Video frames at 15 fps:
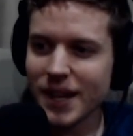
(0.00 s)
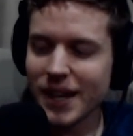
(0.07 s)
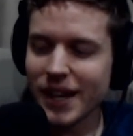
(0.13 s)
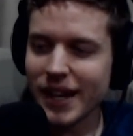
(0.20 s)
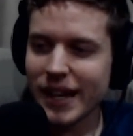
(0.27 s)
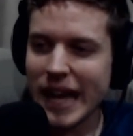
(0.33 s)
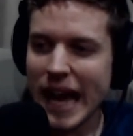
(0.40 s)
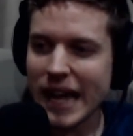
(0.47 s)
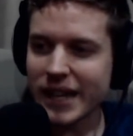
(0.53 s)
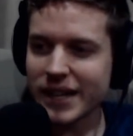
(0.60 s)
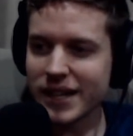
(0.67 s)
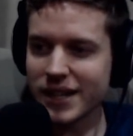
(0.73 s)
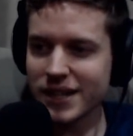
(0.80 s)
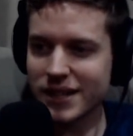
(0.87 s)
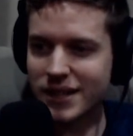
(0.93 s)

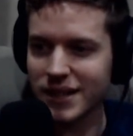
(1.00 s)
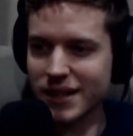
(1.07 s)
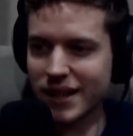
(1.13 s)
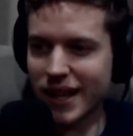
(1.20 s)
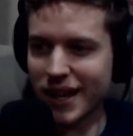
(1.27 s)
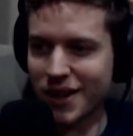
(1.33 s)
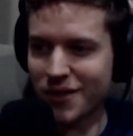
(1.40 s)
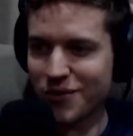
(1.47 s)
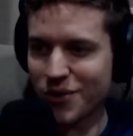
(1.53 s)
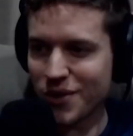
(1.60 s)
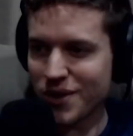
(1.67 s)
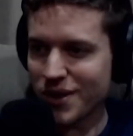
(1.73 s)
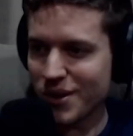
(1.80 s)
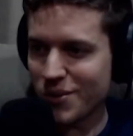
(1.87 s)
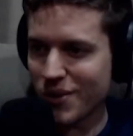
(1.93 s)
Callie, thank you
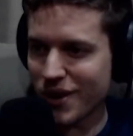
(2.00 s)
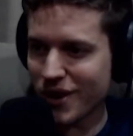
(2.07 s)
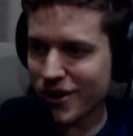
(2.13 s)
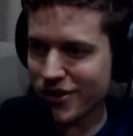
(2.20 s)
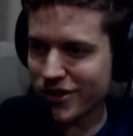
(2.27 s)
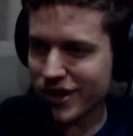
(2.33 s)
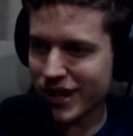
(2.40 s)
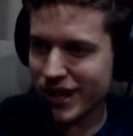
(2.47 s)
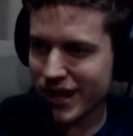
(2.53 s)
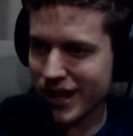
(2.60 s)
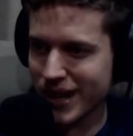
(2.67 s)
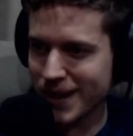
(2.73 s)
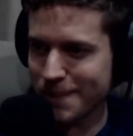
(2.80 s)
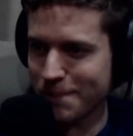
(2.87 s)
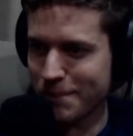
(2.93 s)
for the
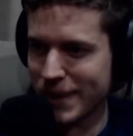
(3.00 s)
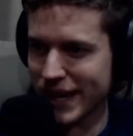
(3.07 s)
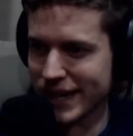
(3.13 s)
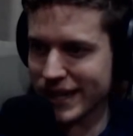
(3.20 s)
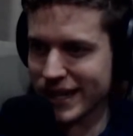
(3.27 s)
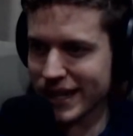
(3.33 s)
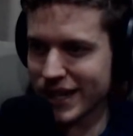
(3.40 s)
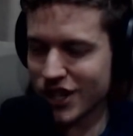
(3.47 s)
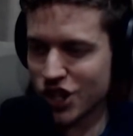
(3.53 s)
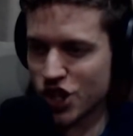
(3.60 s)
100-bit